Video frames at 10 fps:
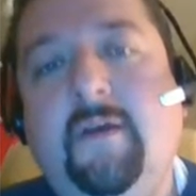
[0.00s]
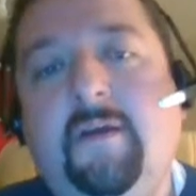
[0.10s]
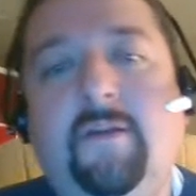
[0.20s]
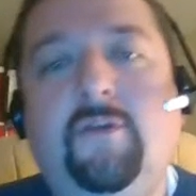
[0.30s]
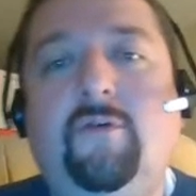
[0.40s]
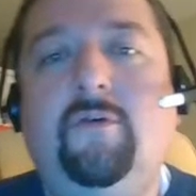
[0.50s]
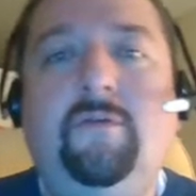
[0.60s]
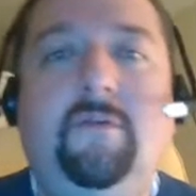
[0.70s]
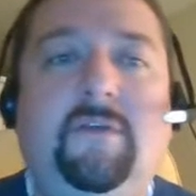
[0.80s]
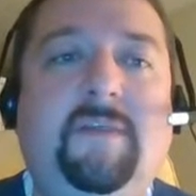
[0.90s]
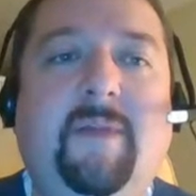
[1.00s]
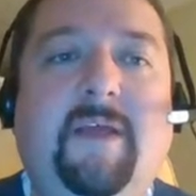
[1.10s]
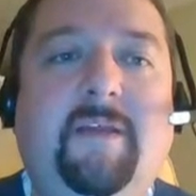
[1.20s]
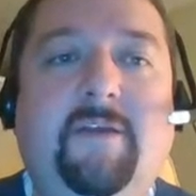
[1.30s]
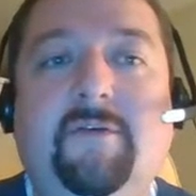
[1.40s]
to display
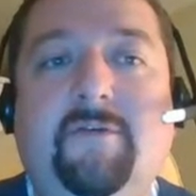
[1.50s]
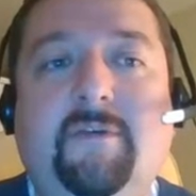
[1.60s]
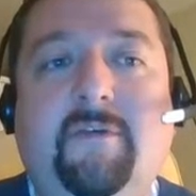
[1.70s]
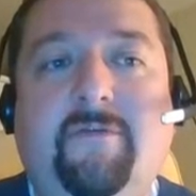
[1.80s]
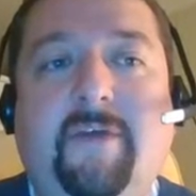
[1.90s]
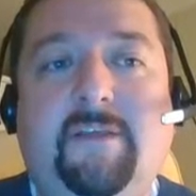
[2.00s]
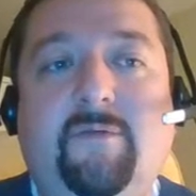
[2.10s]
the user interface,